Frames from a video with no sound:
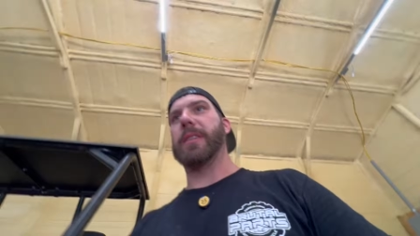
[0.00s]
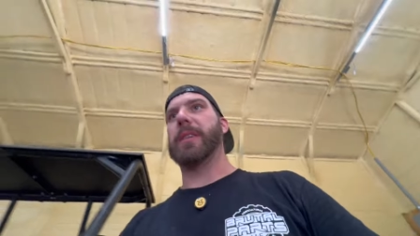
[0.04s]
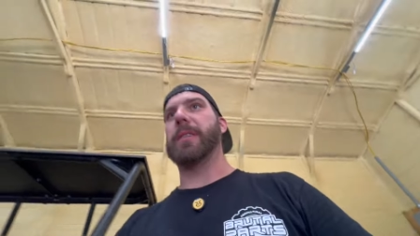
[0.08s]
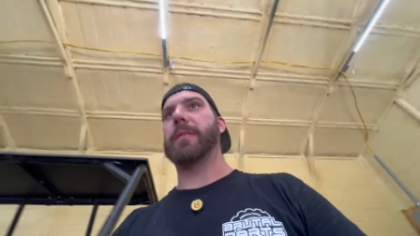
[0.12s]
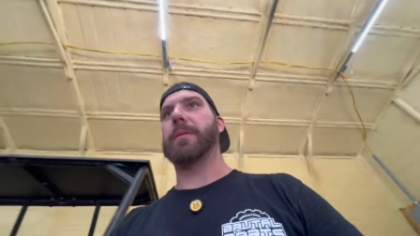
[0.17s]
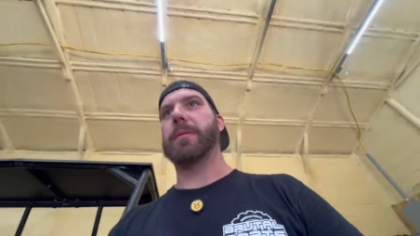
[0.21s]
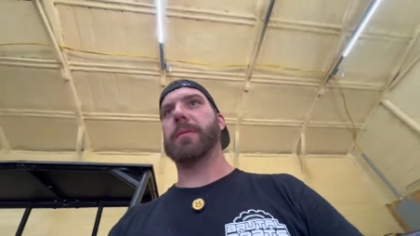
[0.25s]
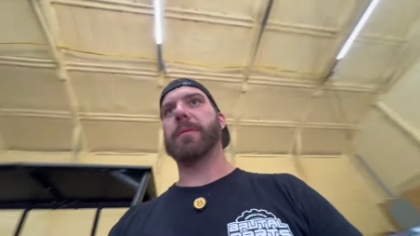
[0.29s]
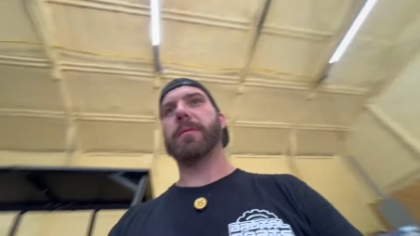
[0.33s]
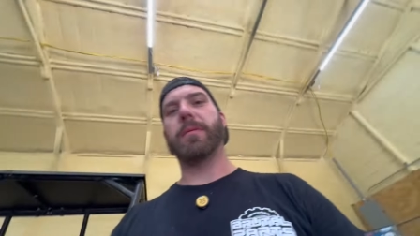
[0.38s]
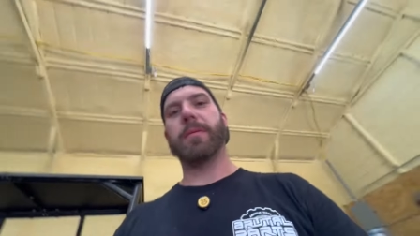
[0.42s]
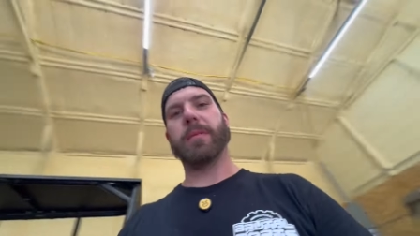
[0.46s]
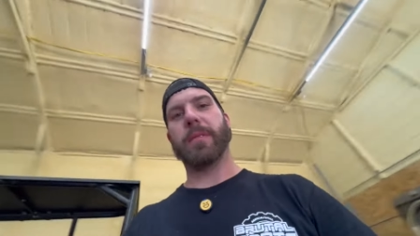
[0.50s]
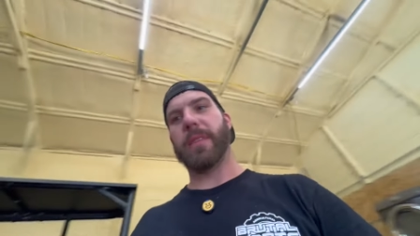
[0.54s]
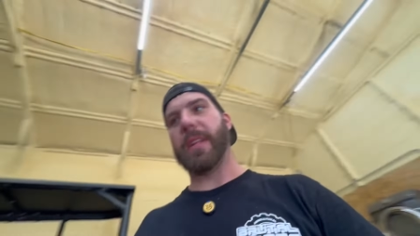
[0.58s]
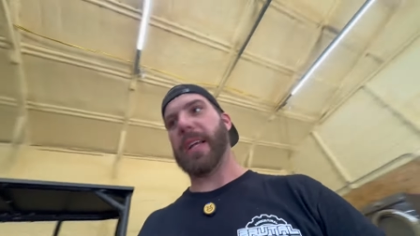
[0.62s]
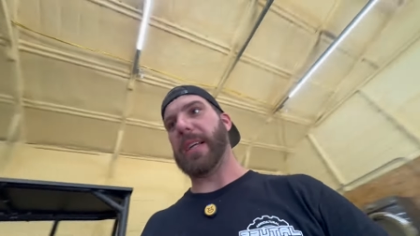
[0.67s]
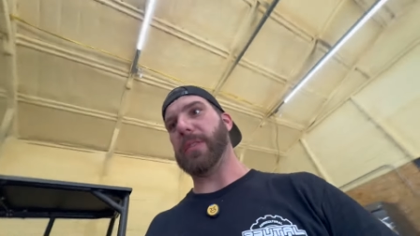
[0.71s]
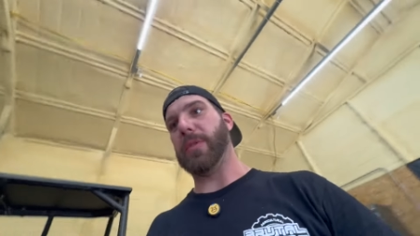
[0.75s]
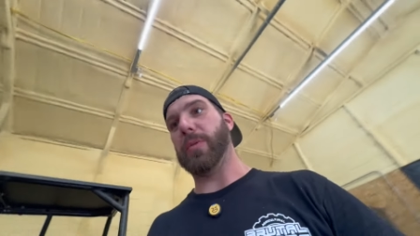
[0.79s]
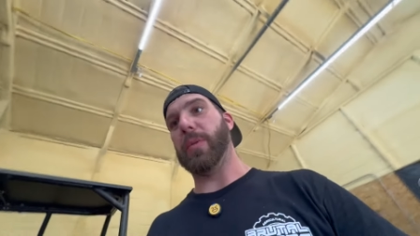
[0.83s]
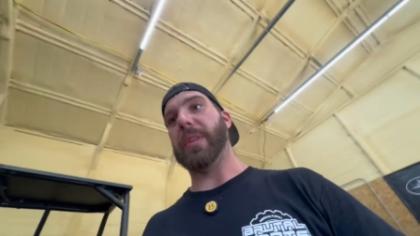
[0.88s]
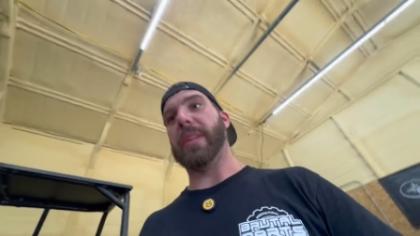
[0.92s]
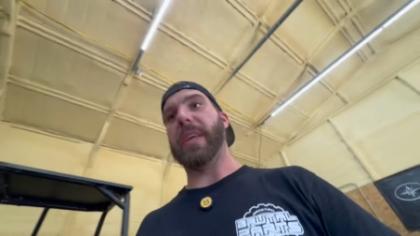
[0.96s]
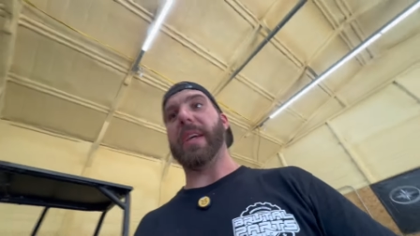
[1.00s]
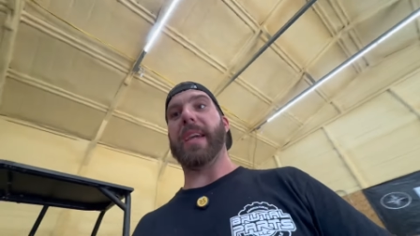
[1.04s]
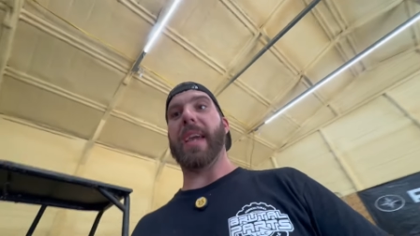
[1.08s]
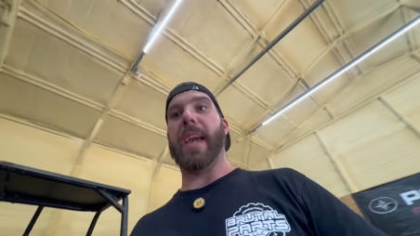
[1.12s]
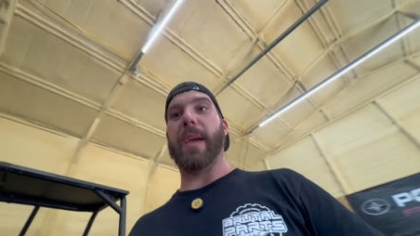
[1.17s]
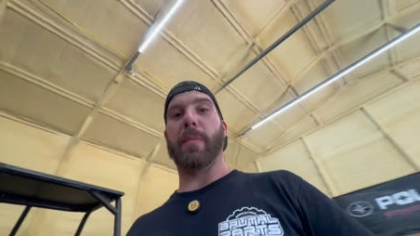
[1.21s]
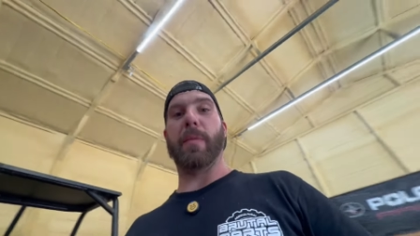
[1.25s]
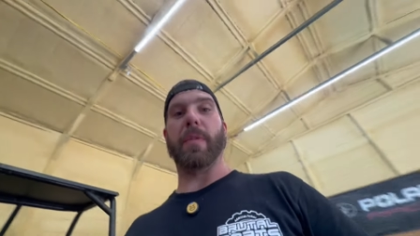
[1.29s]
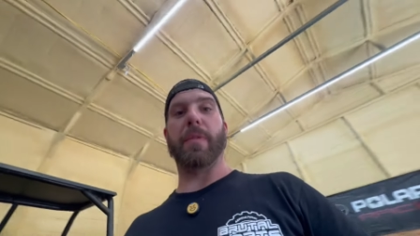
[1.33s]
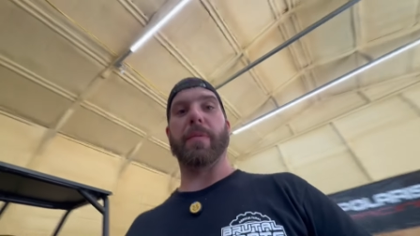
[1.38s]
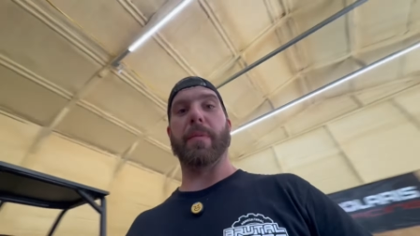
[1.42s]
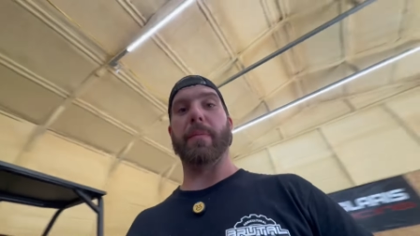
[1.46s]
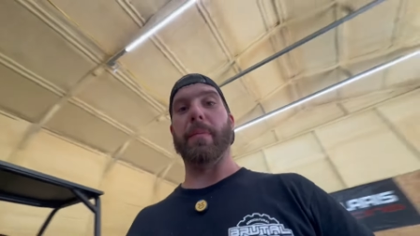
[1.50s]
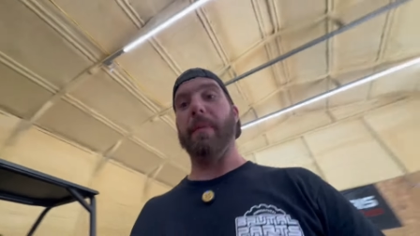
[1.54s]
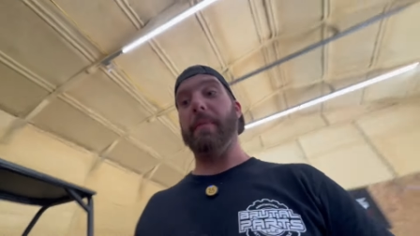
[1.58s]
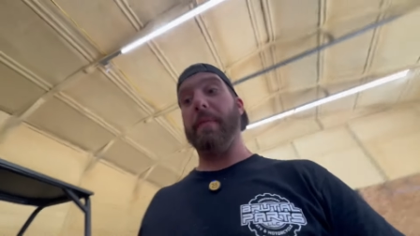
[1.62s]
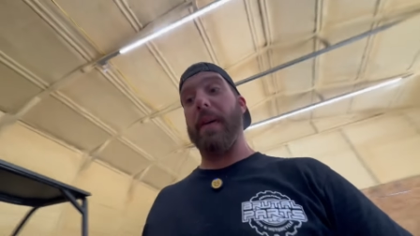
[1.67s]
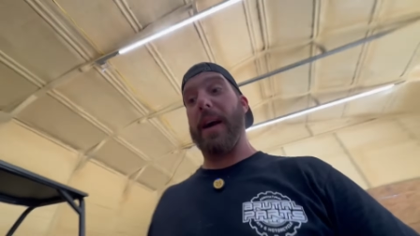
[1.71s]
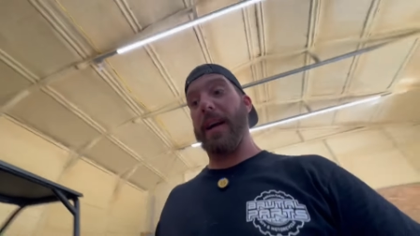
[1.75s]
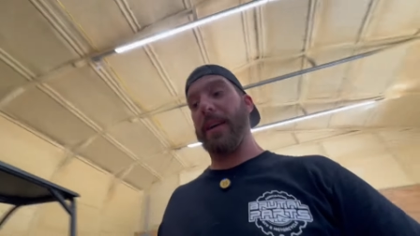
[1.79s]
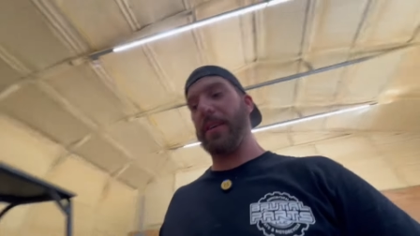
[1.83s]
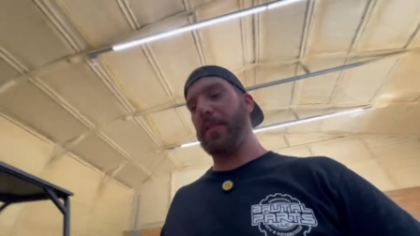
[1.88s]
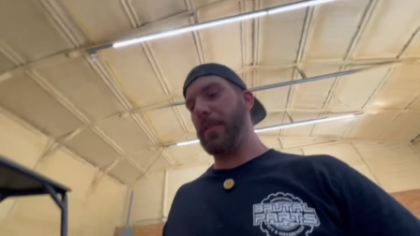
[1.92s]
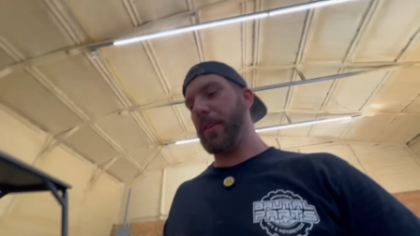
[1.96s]
it, that's what they came with from the
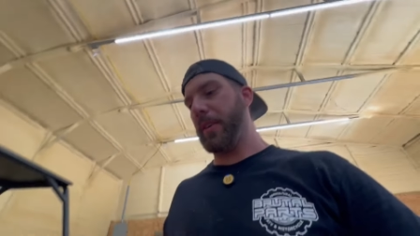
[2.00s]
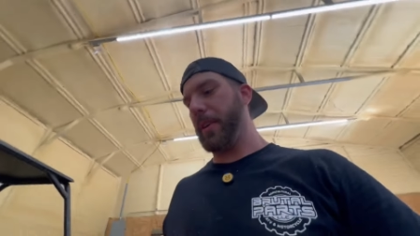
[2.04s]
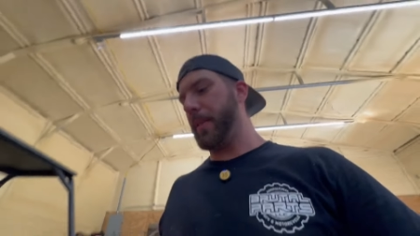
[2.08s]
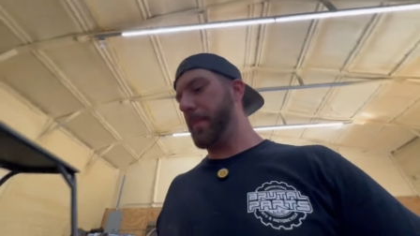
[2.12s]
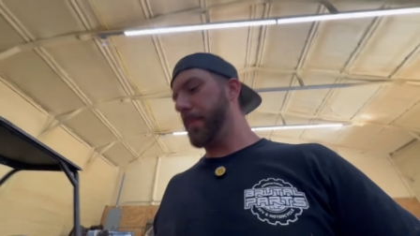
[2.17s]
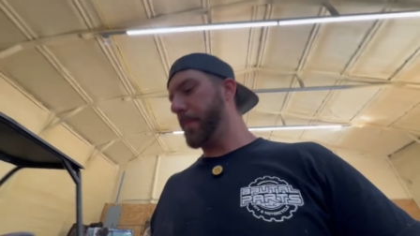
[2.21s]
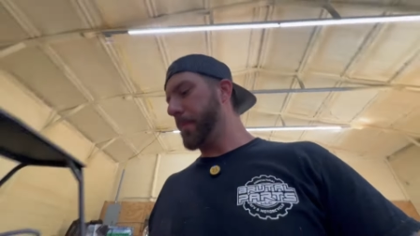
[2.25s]
factory.